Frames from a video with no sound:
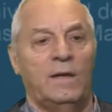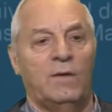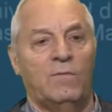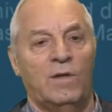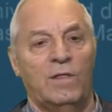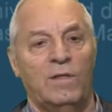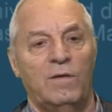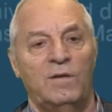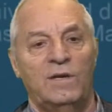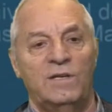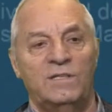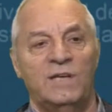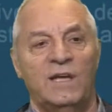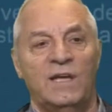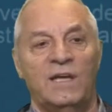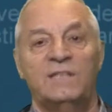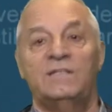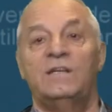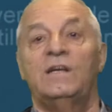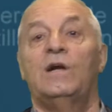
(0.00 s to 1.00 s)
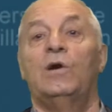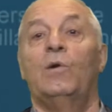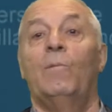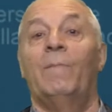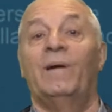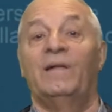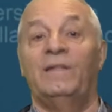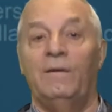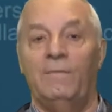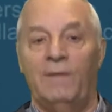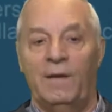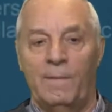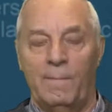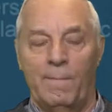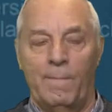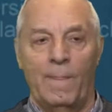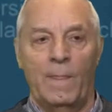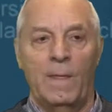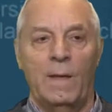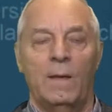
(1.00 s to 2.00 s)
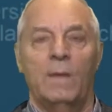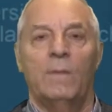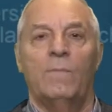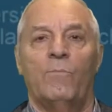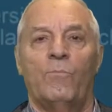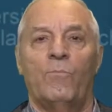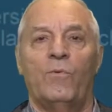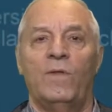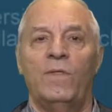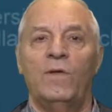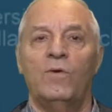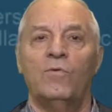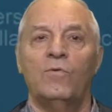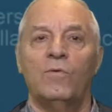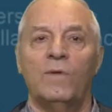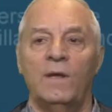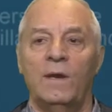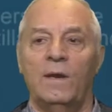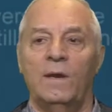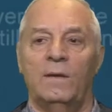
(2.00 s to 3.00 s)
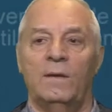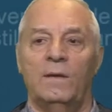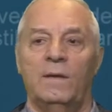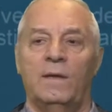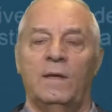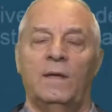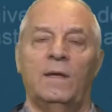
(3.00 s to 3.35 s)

It can happen that the conditions that impose some equations